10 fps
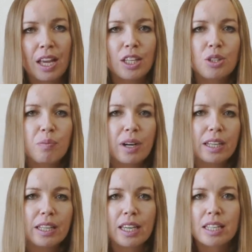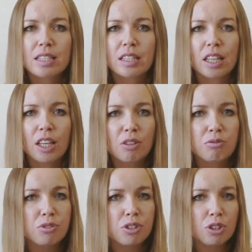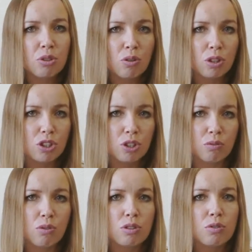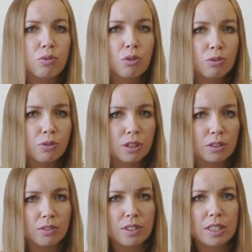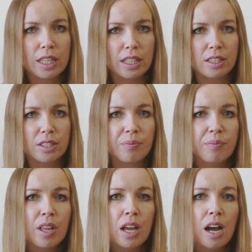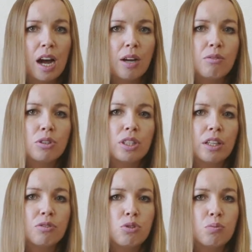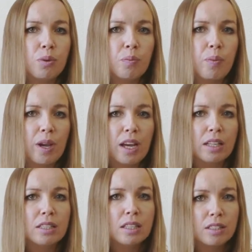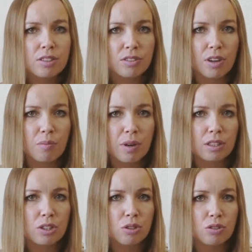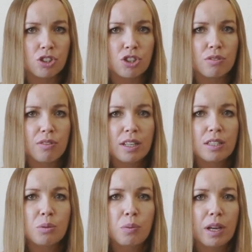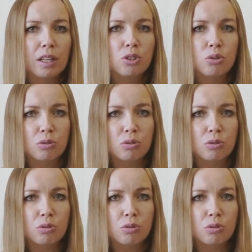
In my case, if Synology was fulfilled with data, I would have to prepare 6 terabyte storage device where 2